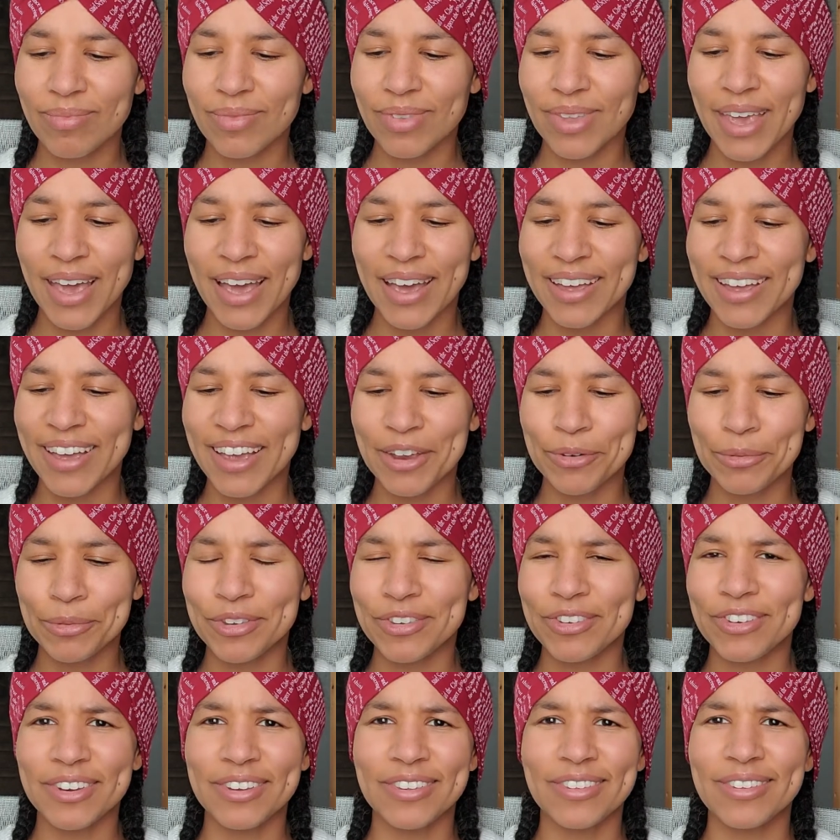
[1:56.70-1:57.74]
Yeah, it
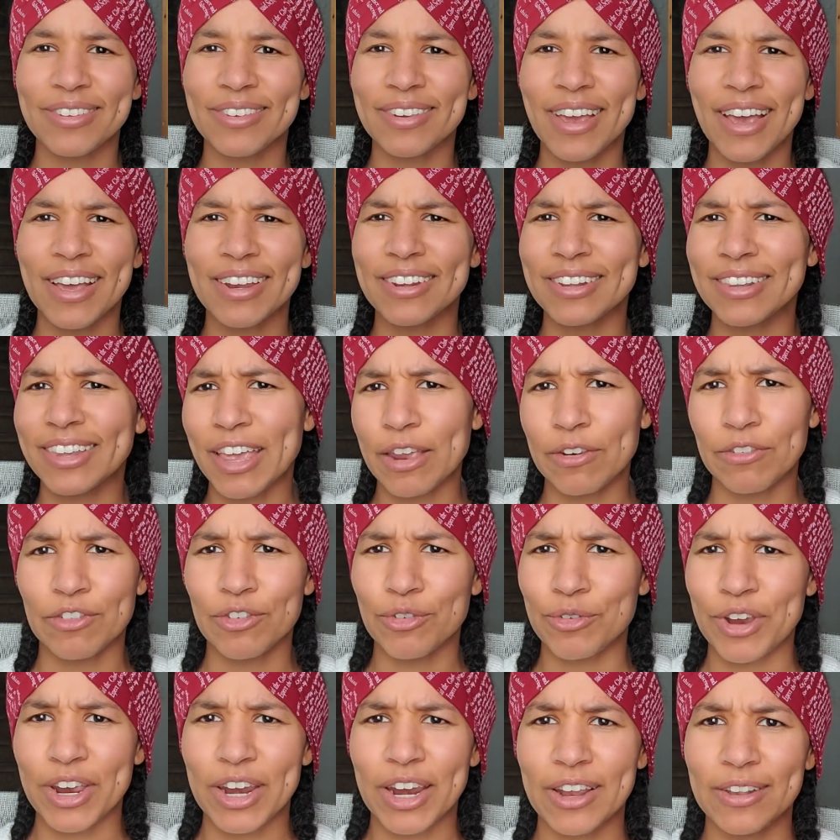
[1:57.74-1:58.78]
was just a delight
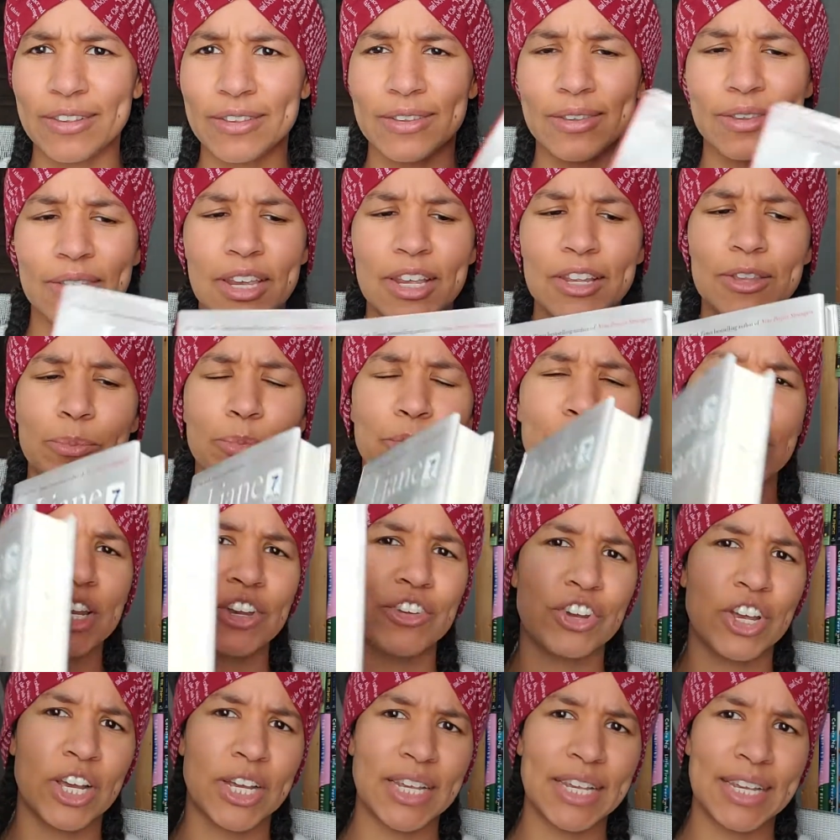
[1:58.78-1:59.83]
to read. It's pretty
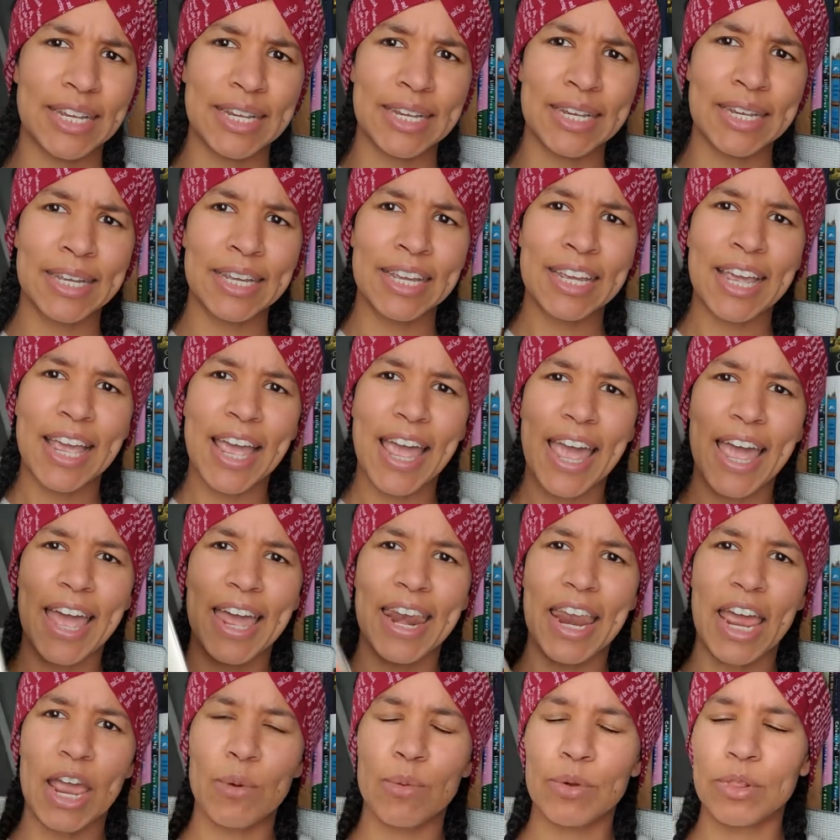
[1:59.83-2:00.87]
junky,
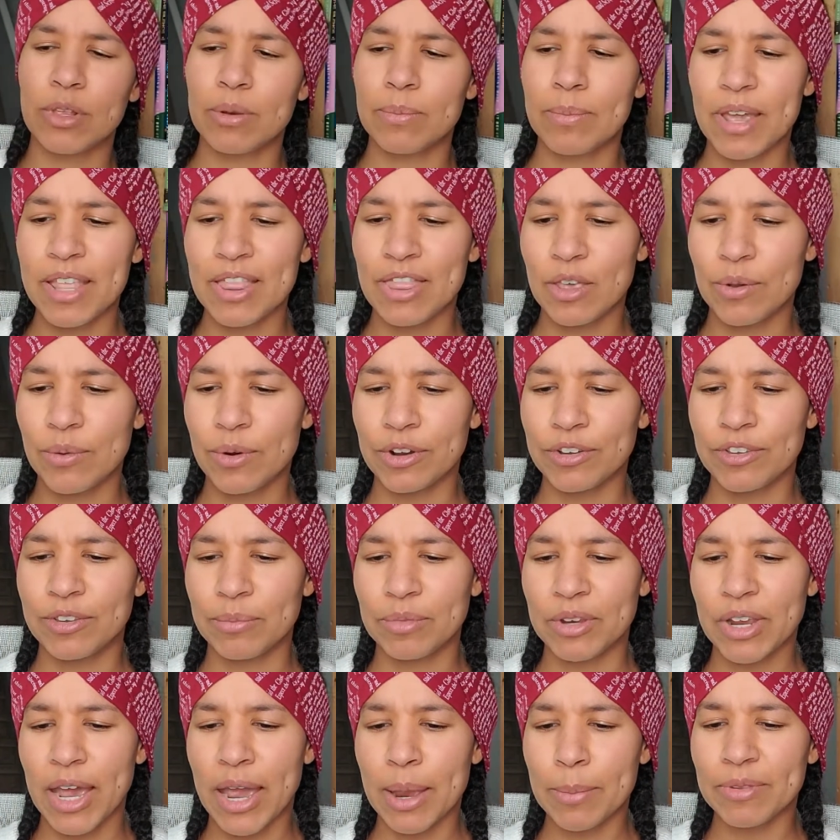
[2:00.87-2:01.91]
and I will admit there were some
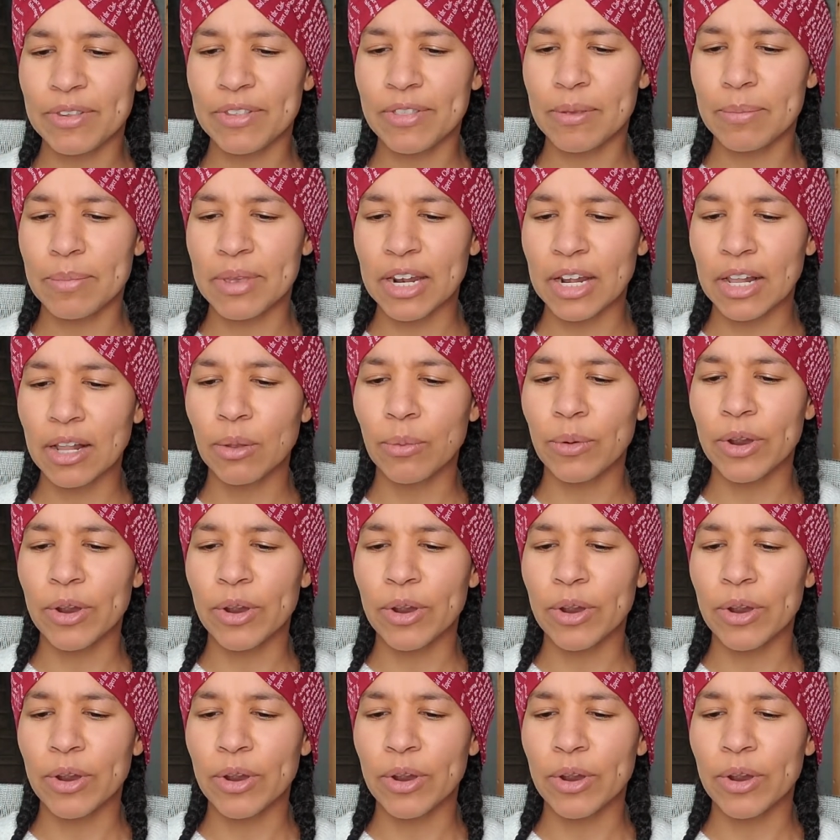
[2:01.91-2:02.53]
times in the middle